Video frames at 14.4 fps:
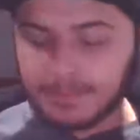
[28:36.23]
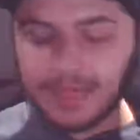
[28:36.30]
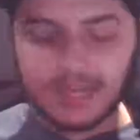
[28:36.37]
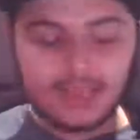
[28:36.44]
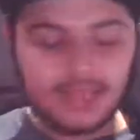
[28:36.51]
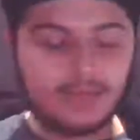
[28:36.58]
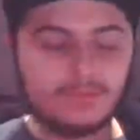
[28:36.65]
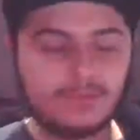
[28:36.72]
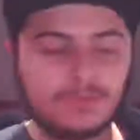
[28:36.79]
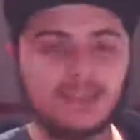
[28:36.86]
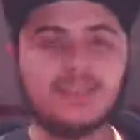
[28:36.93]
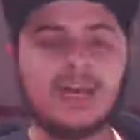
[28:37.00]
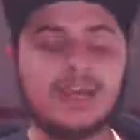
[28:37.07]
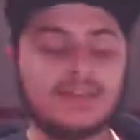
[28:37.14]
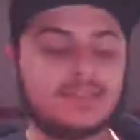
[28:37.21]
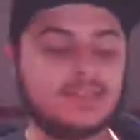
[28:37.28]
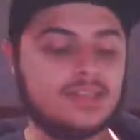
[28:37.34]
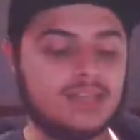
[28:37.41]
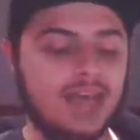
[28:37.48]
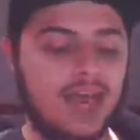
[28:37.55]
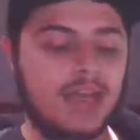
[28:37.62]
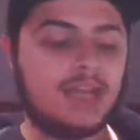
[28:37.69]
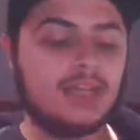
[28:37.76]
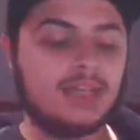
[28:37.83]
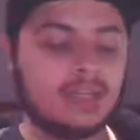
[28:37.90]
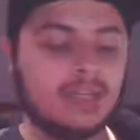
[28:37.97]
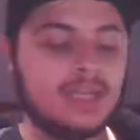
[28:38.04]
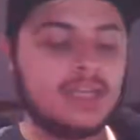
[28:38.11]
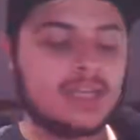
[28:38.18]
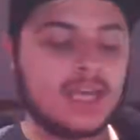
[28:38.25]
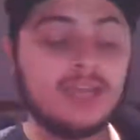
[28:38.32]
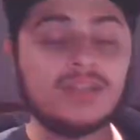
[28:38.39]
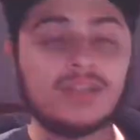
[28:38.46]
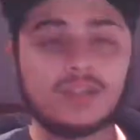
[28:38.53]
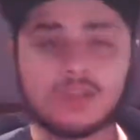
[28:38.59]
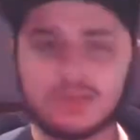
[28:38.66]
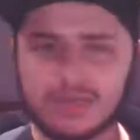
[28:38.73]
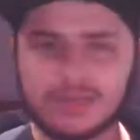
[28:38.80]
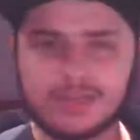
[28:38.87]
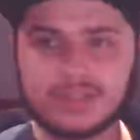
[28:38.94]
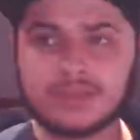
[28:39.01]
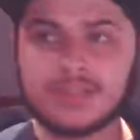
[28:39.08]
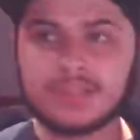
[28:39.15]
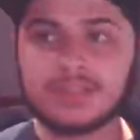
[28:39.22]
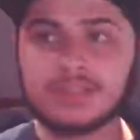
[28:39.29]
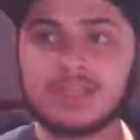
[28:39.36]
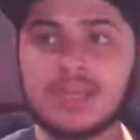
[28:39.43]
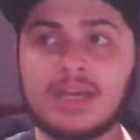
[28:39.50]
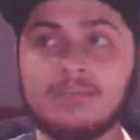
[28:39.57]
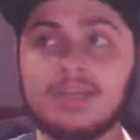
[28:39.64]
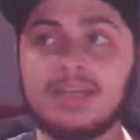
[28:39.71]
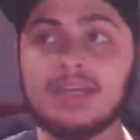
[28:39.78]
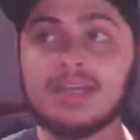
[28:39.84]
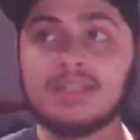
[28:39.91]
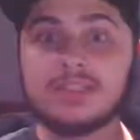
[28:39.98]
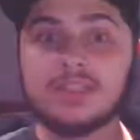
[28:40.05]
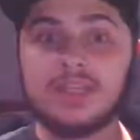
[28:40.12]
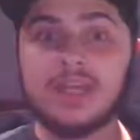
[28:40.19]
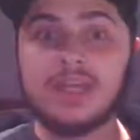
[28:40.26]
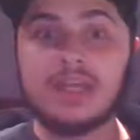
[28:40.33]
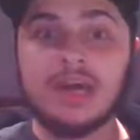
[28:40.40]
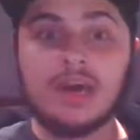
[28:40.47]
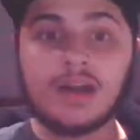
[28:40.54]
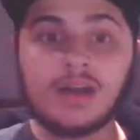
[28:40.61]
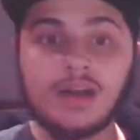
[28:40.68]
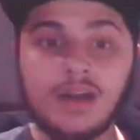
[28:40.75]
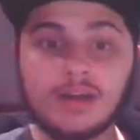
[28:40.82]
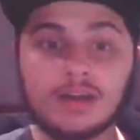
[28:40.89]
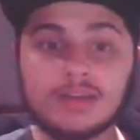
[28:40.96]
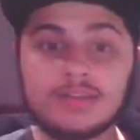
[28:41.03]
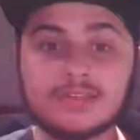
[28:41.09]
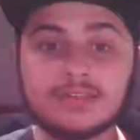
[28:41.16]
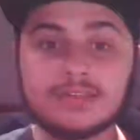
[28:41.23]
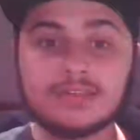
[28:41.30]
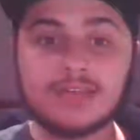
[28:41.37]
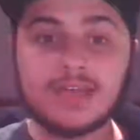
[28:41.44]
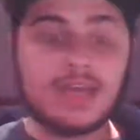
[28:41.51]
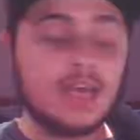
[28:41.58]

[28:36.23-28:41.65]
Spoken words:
But then realizes that he can't destroy Christmas because it's in our hearts.